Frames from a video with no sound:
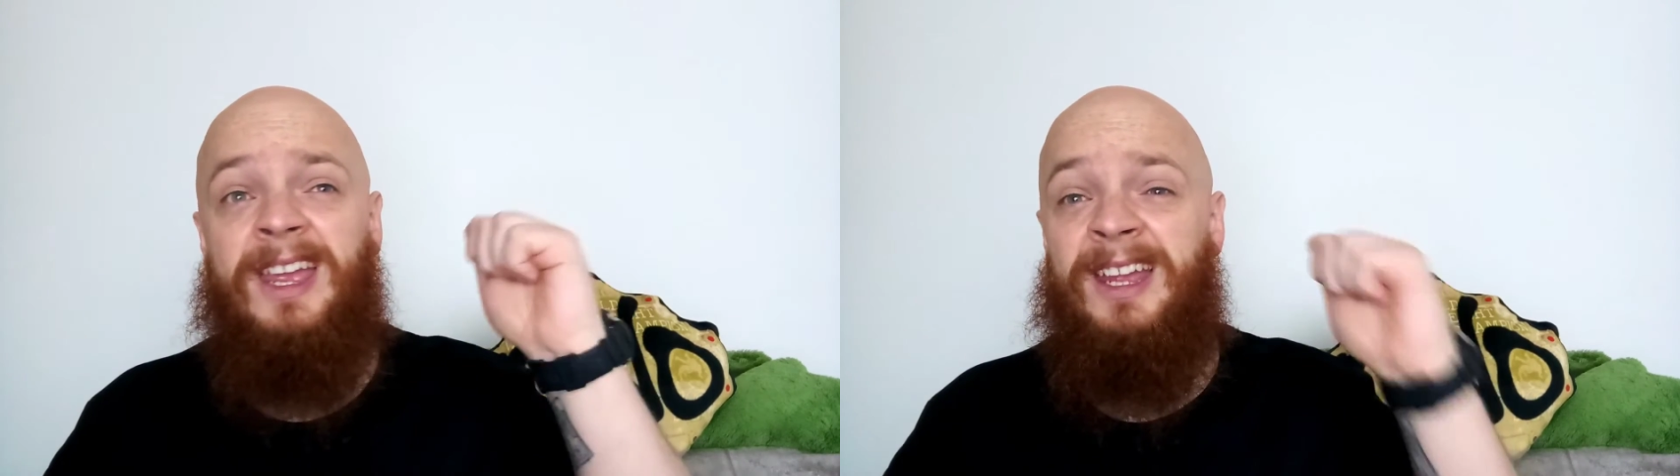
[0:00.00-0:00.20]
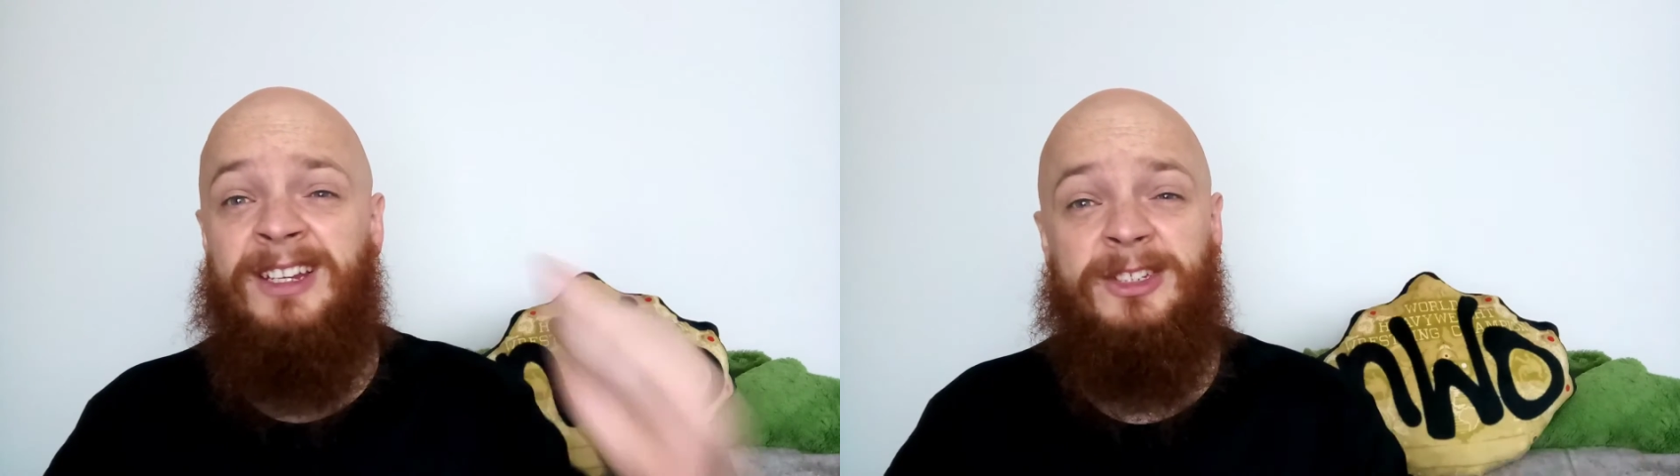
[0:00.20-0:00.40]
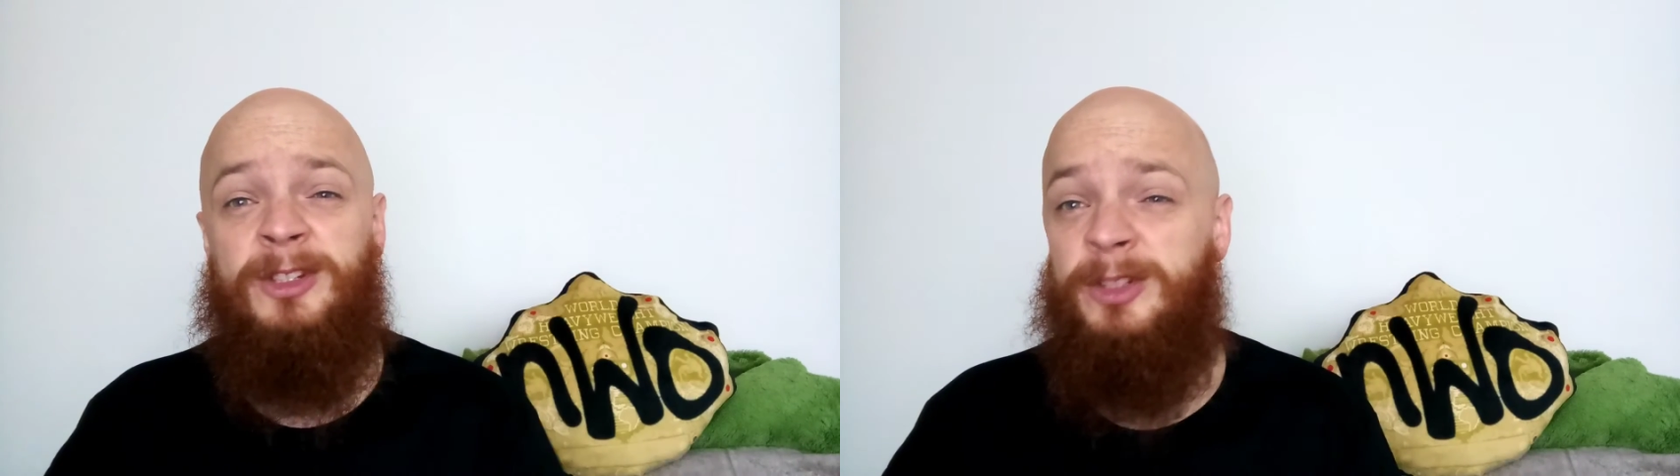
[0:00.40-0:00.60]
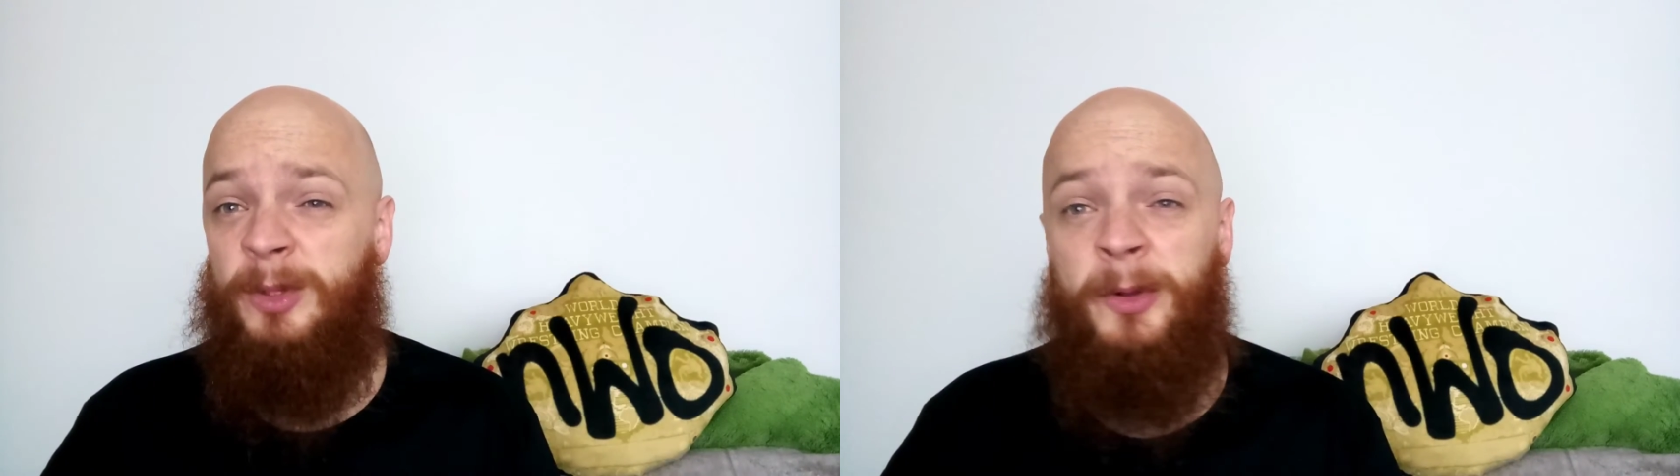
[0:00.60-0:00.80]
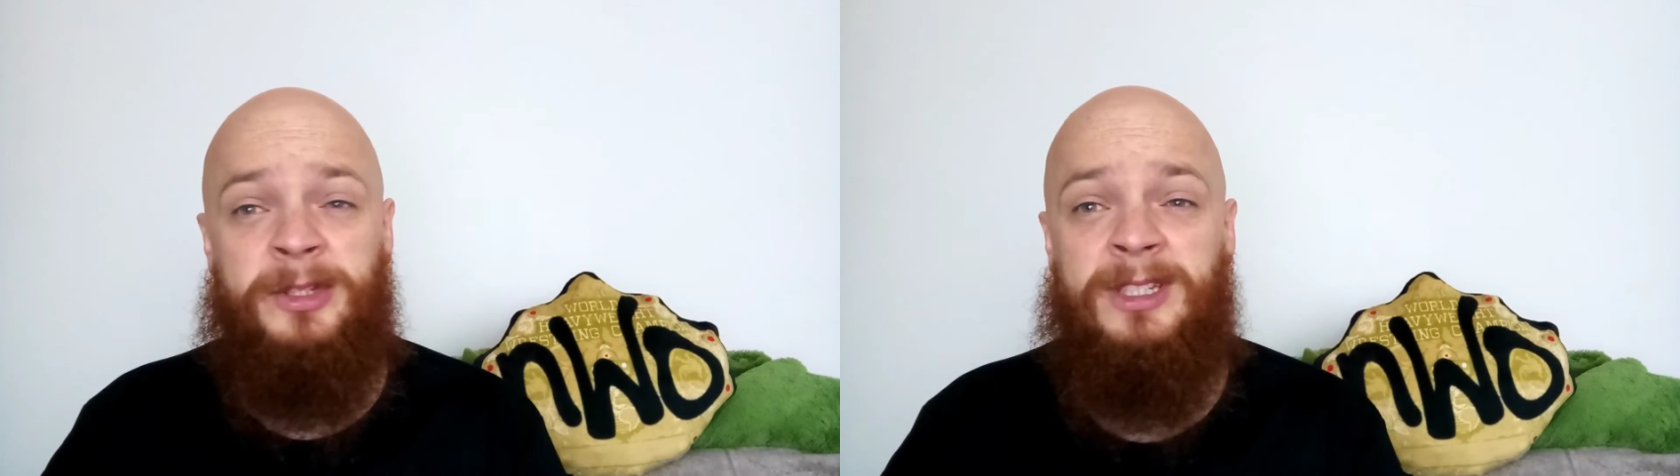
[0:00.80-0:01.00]
and it's
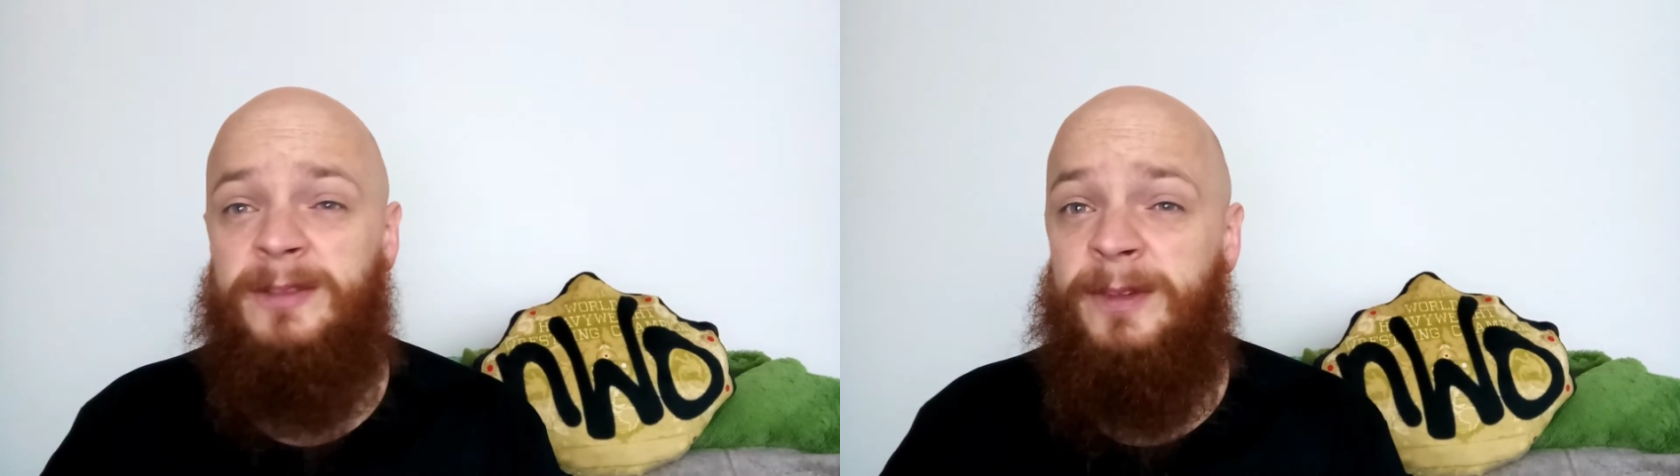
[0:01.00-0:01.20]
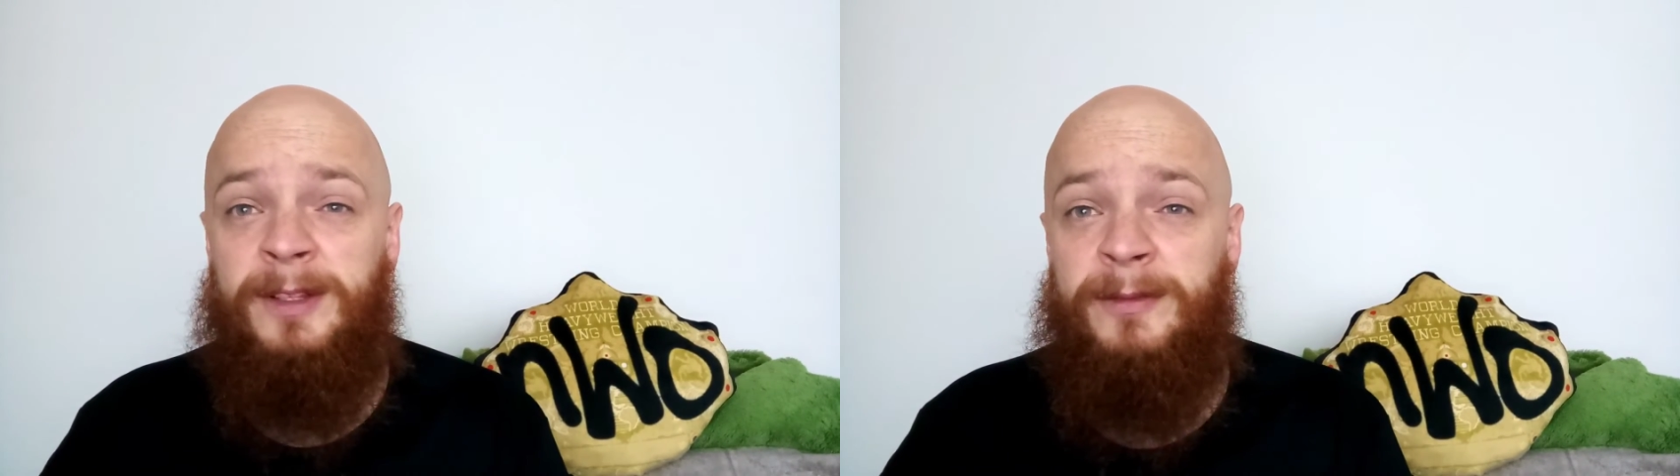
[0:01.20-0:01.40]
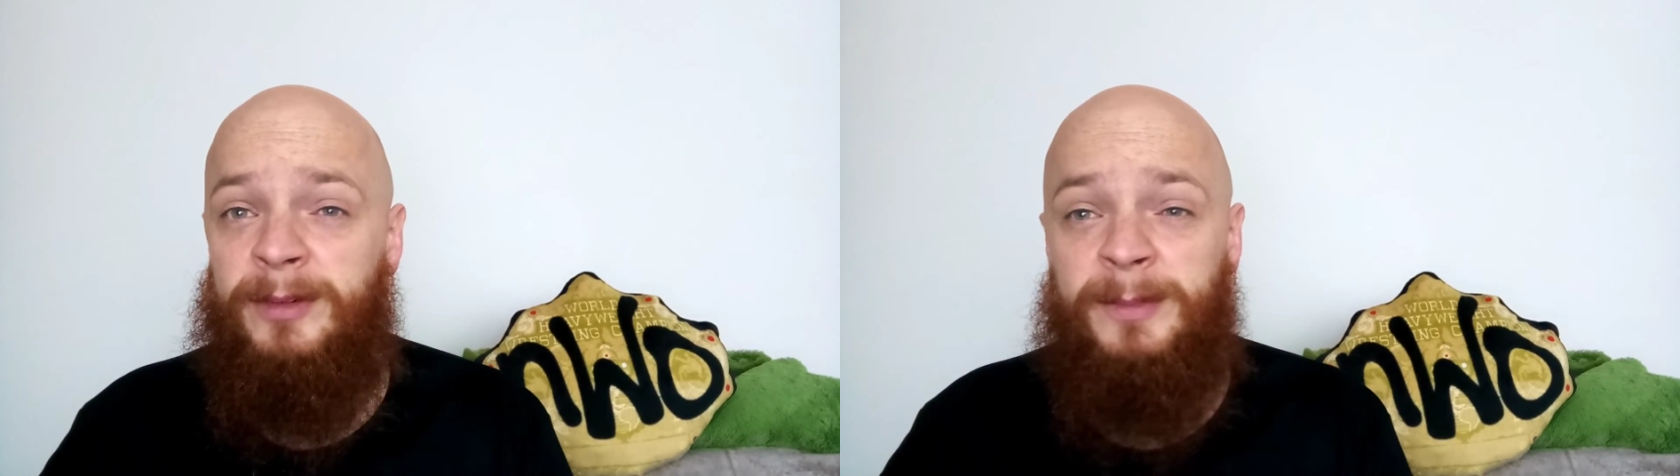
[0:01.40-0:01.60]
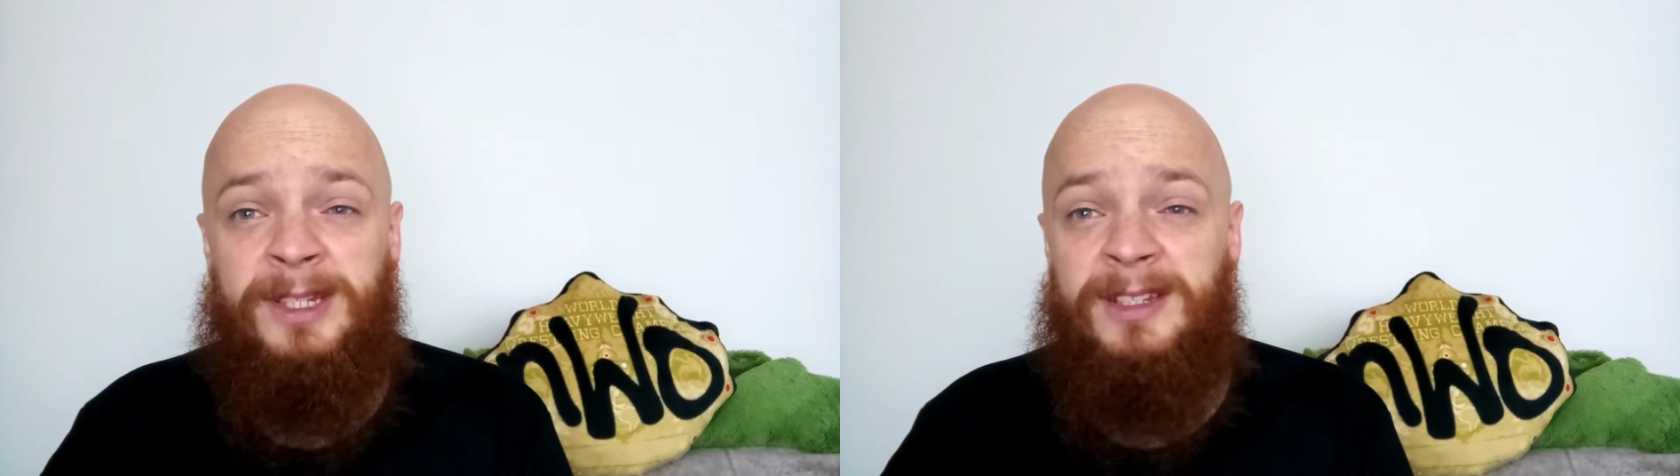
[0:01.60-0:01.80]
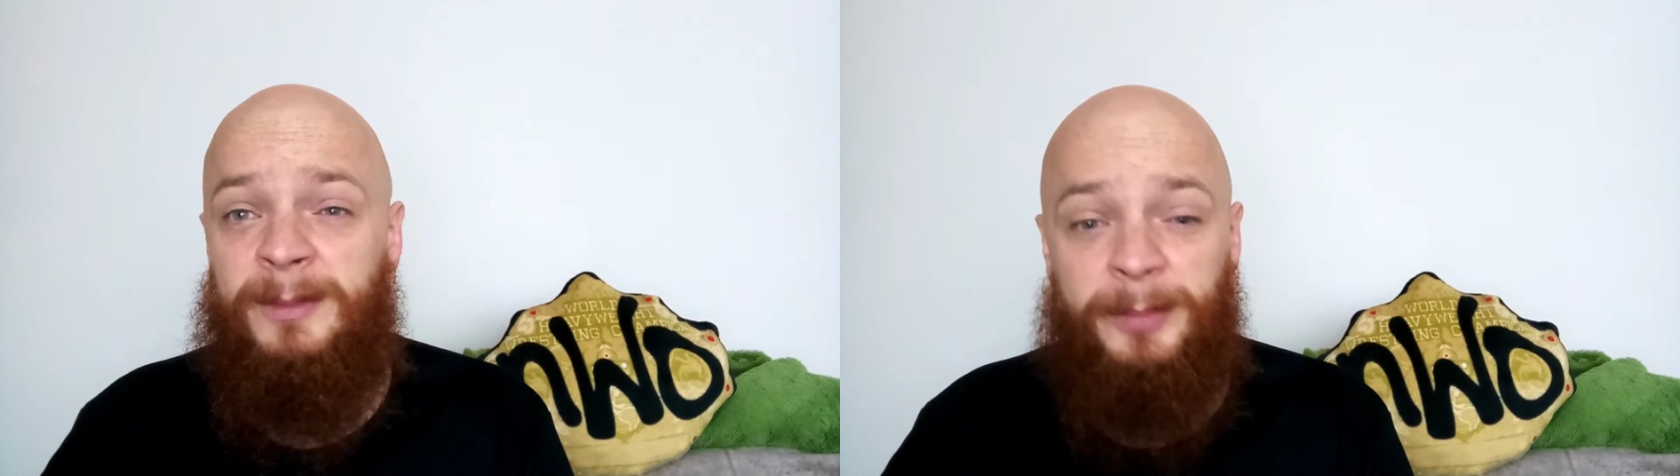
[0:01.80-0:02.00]
just lost its feeling for
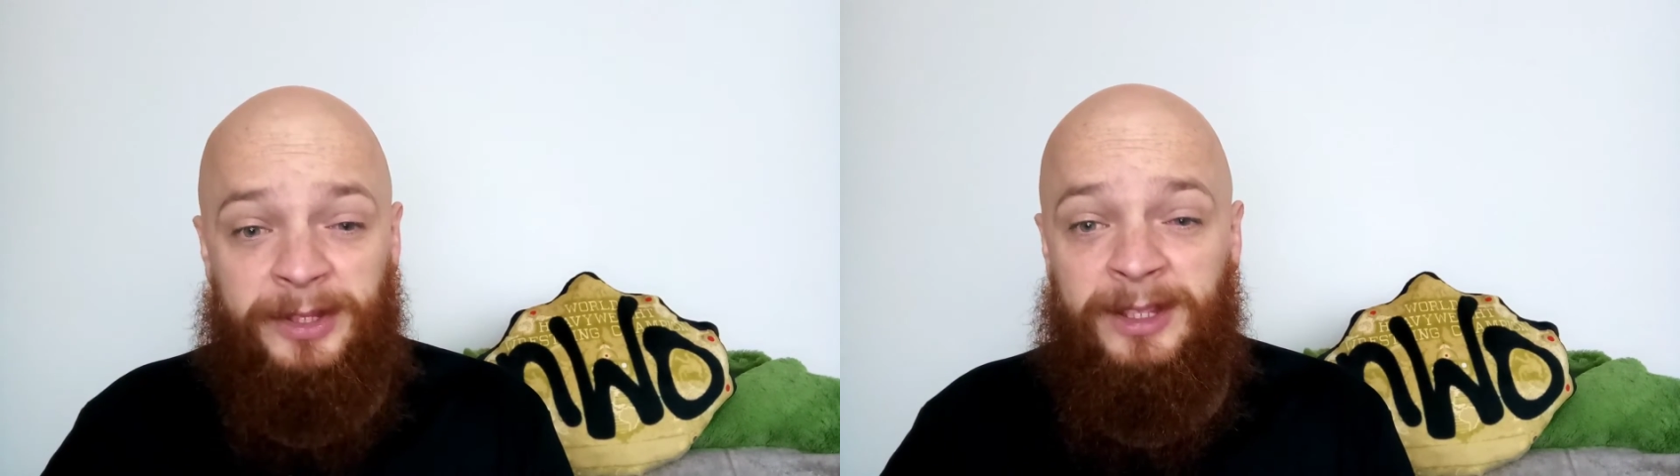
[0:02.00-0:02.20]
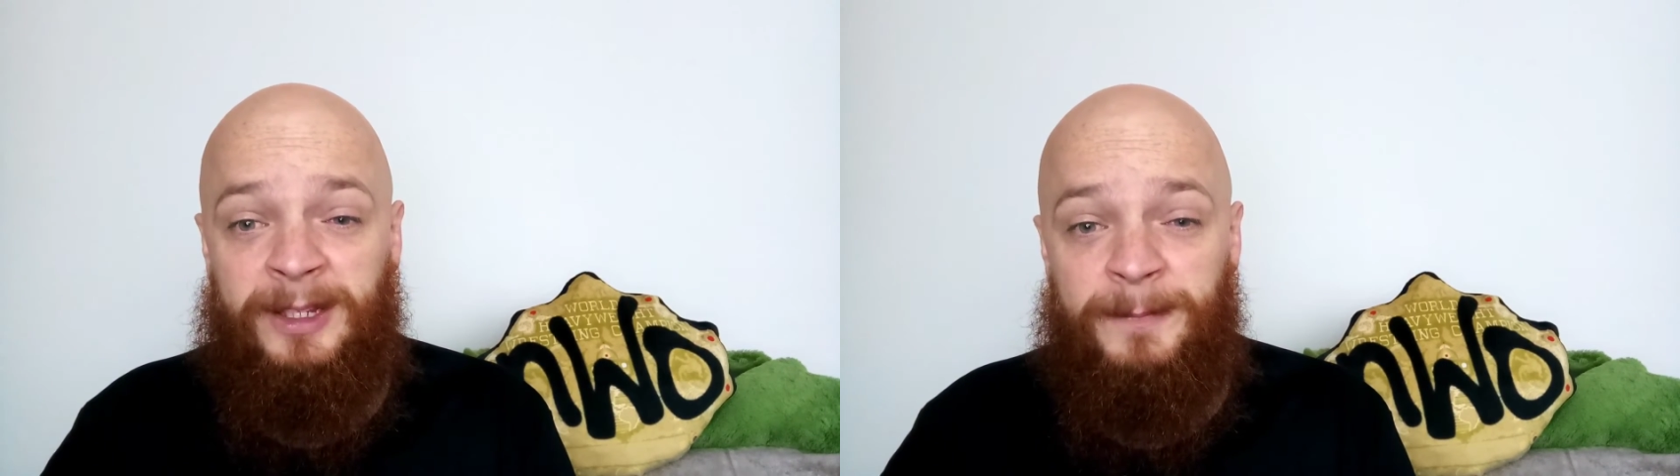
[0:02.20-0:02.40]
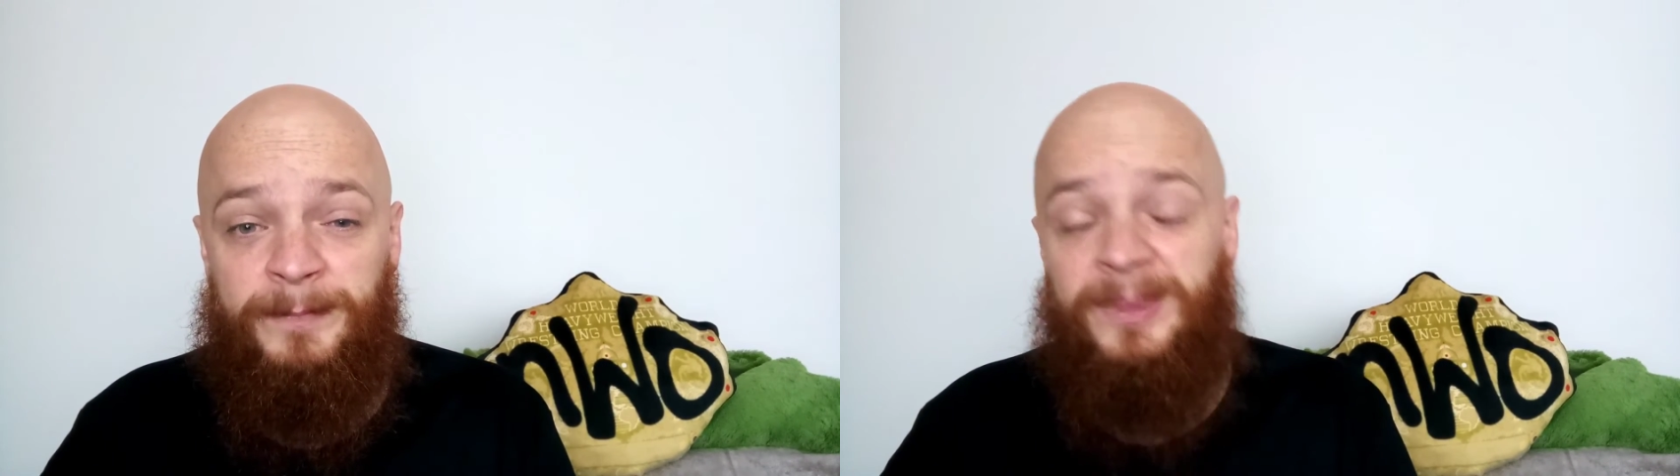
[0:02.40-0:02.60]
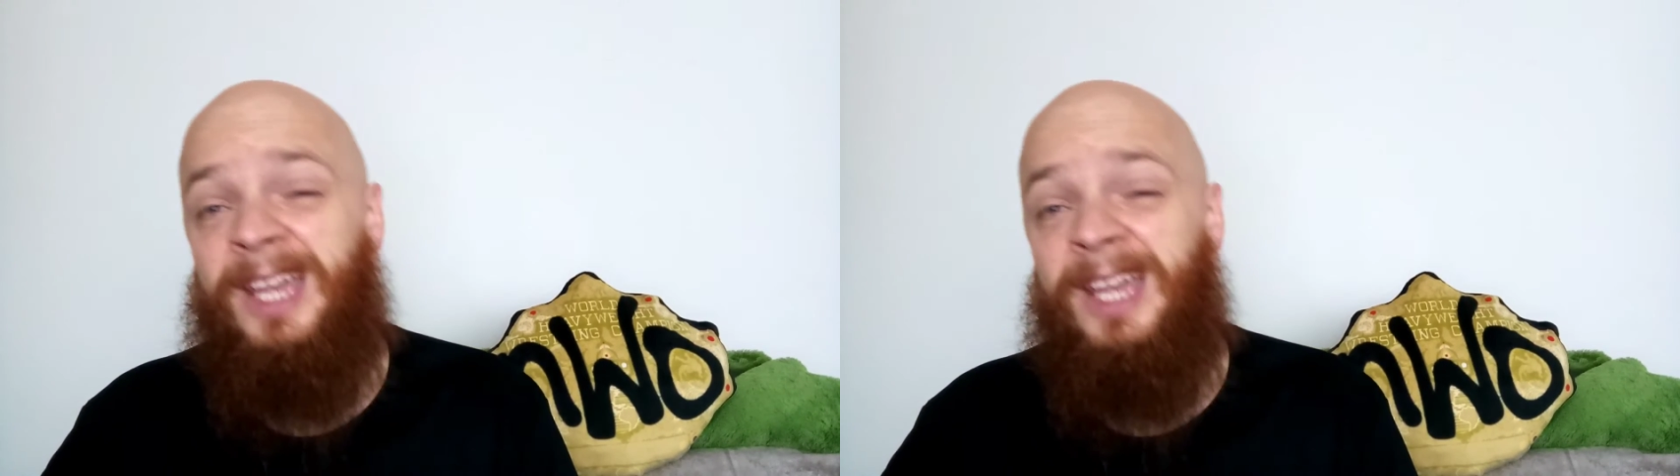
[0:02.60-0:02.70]
me completely.